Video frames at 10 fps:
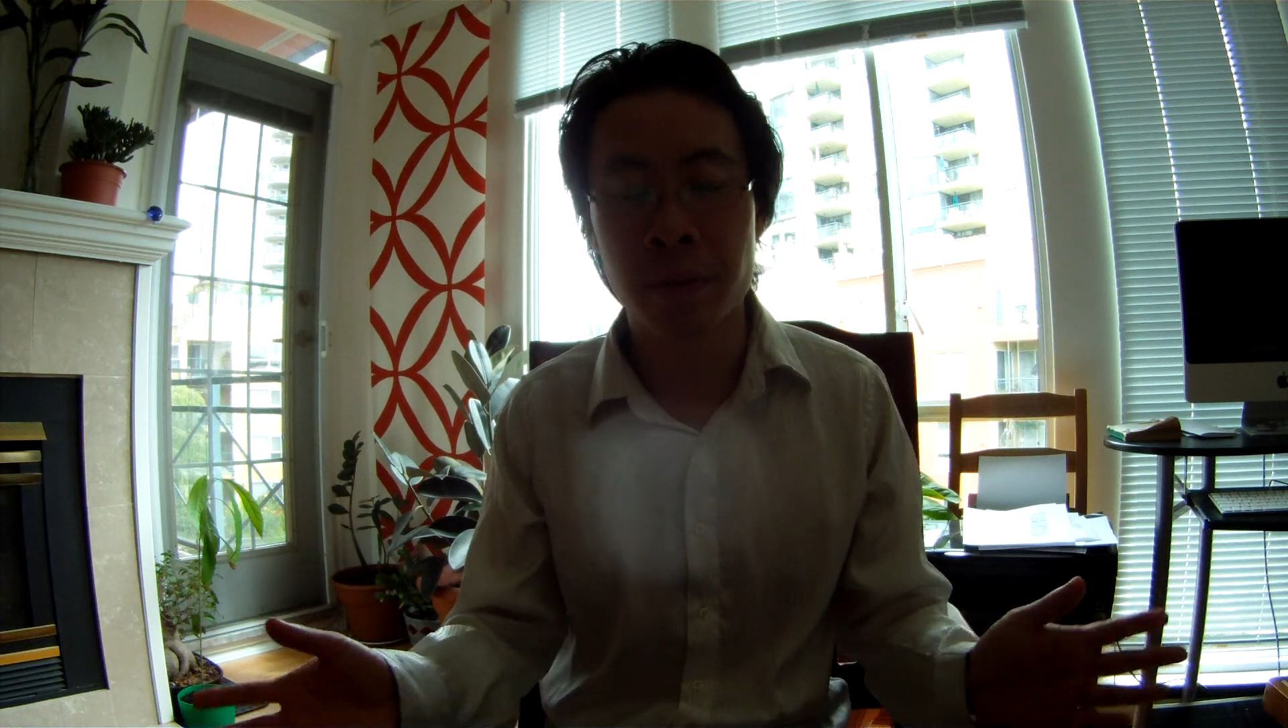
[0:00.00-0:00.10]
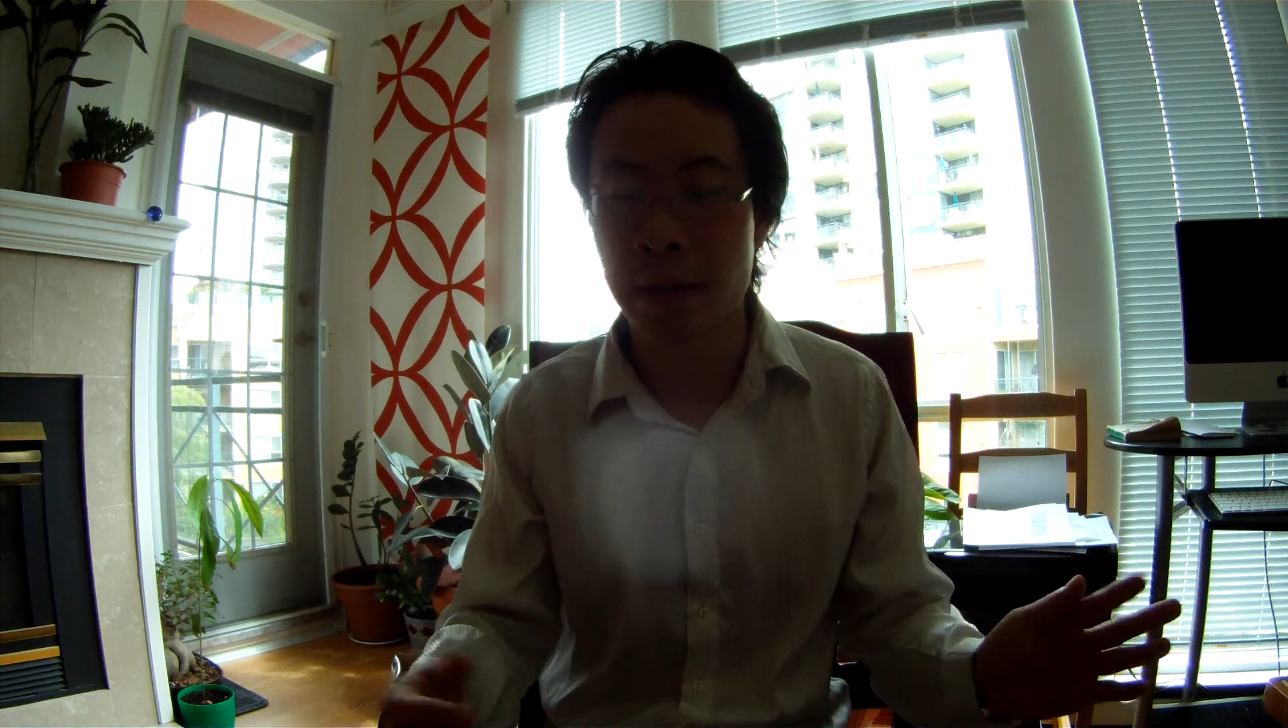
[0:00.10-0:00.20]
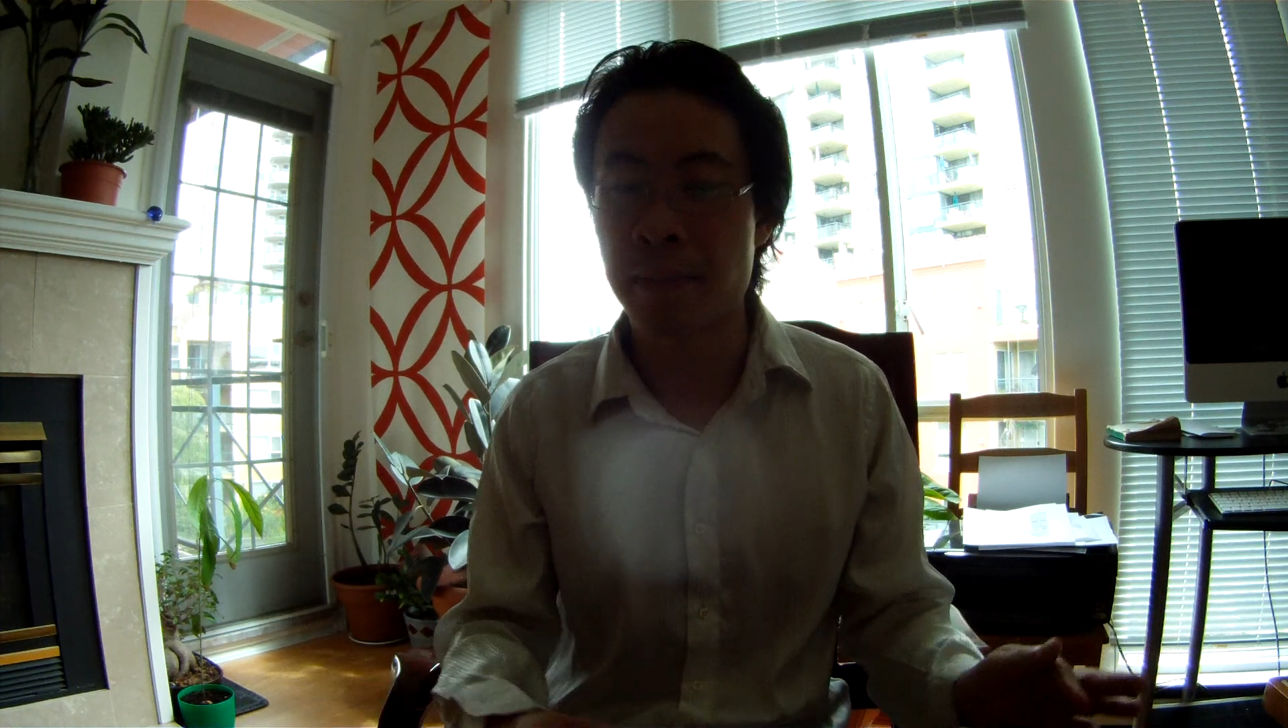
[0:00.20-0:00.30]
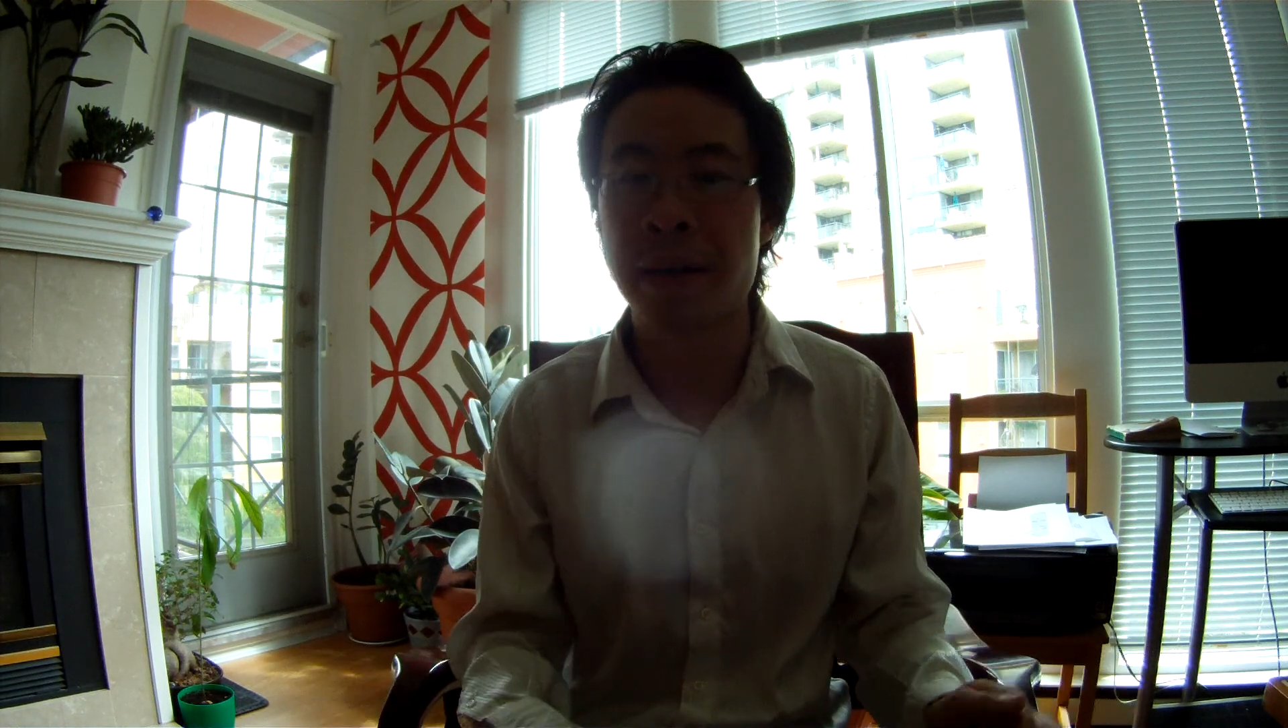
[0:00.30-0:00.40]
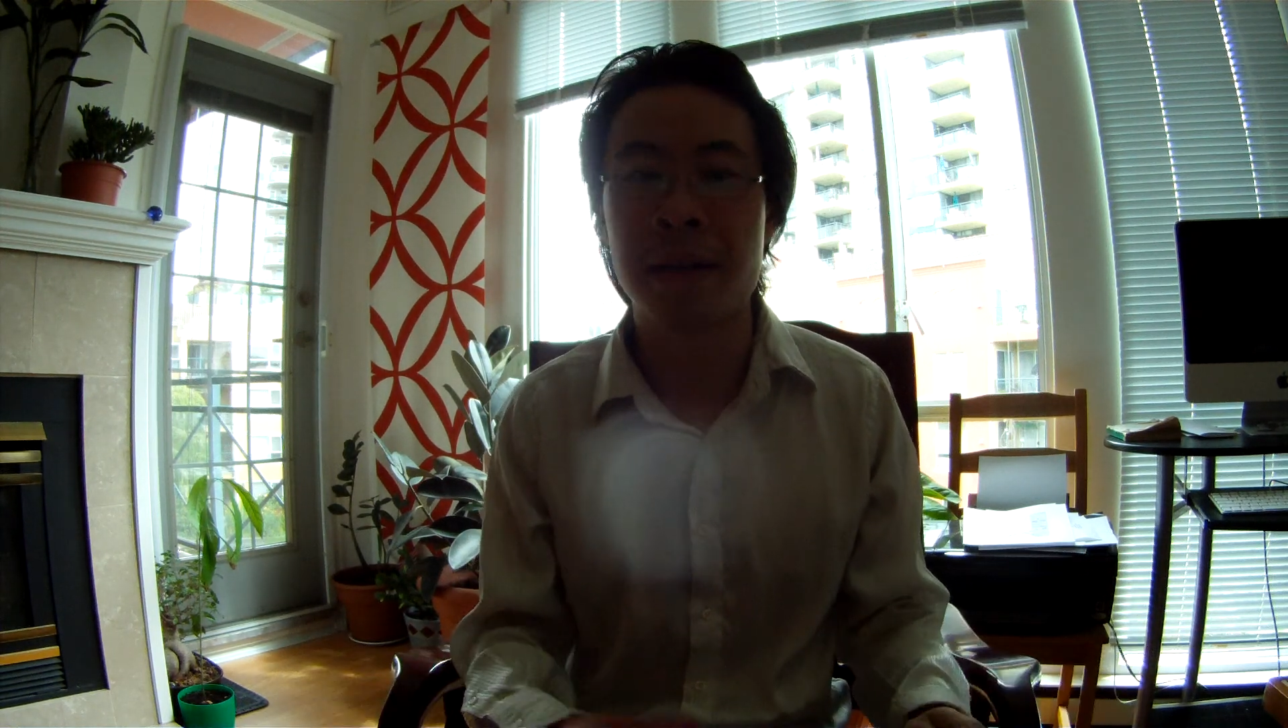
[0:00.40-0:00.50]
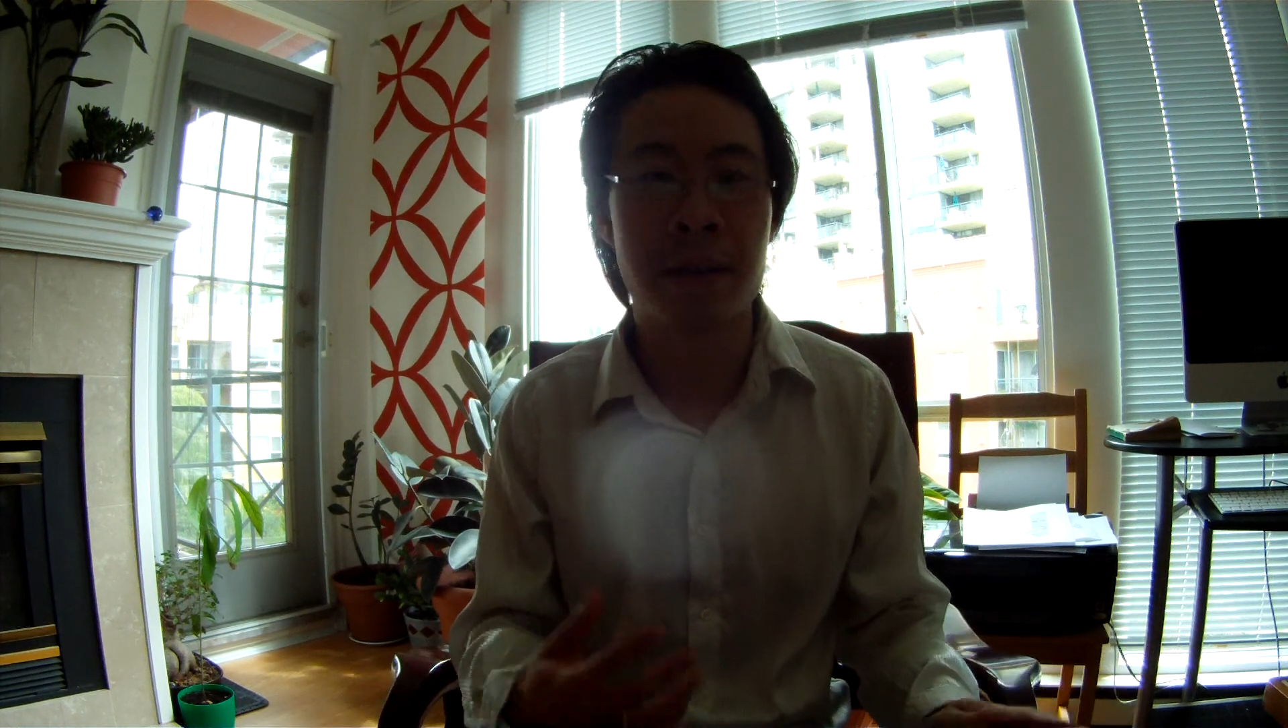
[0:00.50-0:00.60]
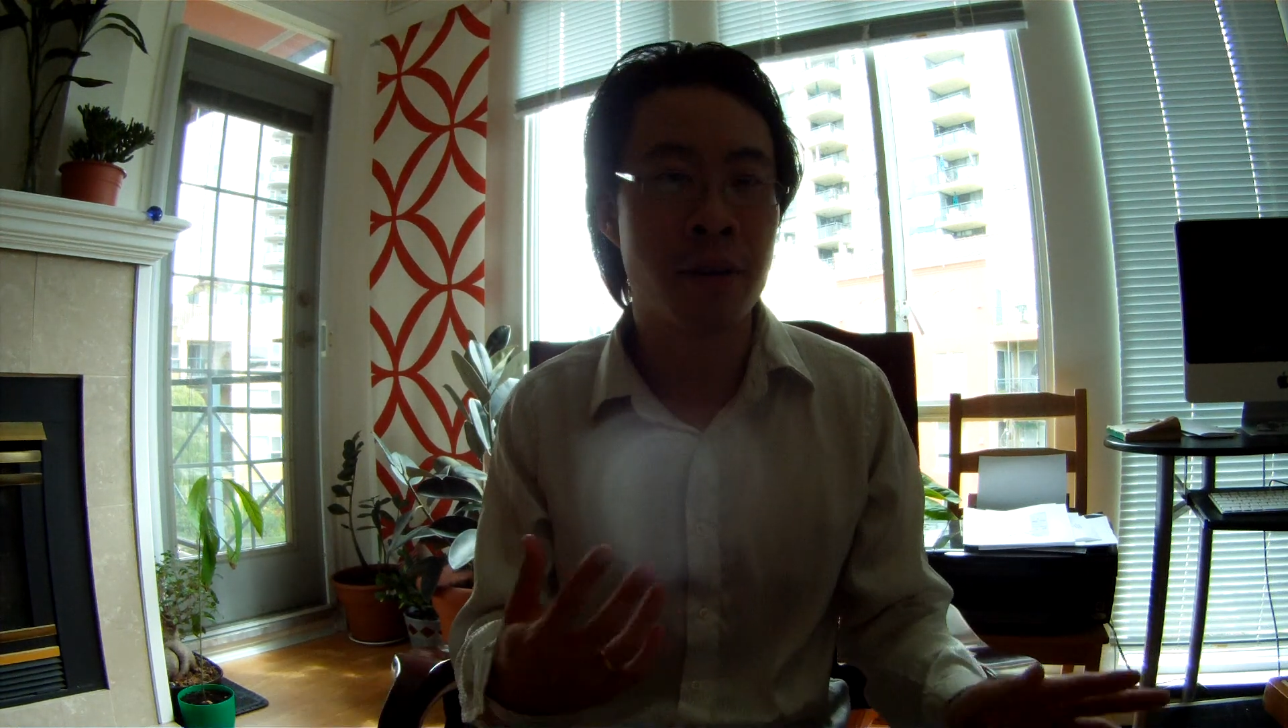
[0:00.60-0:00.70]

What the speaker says: come in and